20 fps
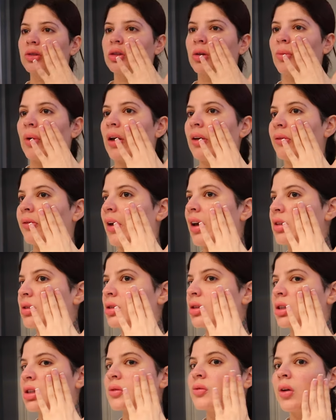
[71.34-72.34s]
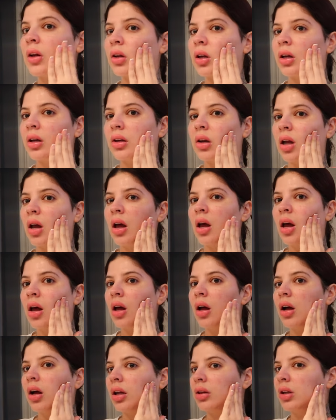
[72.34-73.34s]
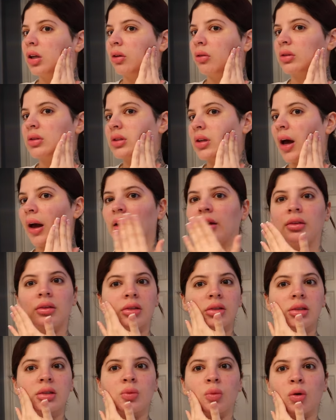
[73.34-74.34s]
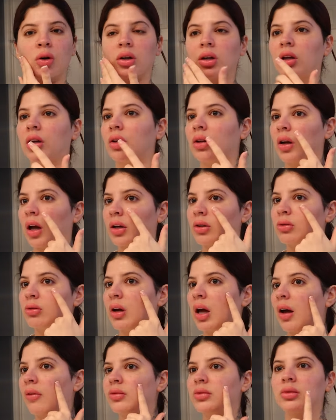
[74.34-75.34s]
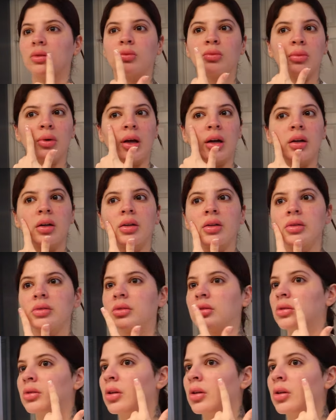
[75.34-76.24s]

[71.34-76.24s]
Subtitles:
So my face is feeling a little tight this morning. I do have some redness,